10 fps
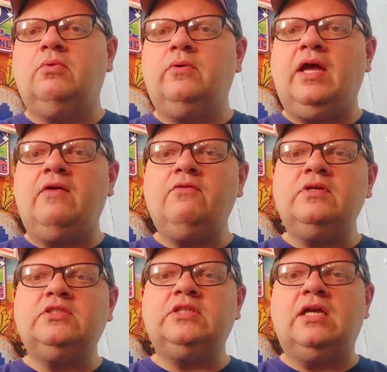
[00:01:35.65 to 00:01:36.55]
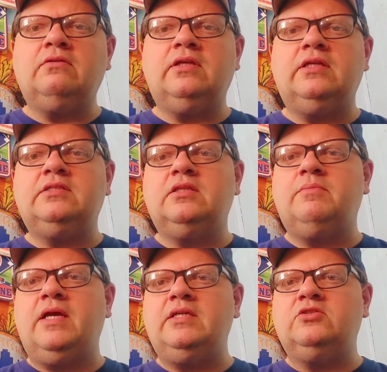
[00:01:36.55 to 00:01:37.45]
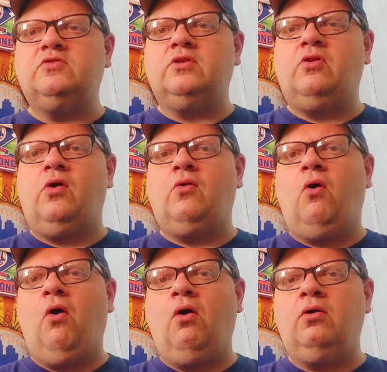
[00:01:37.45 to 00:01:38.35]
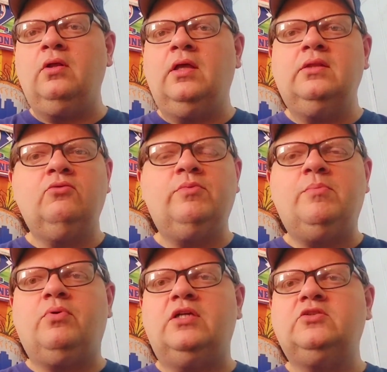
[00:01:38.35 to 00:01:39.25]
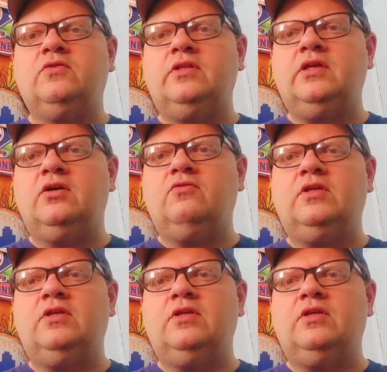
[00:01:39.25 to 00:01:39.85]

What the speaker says: but with Alvarez settling into the majors for the long haul, there won't be pressure for the younger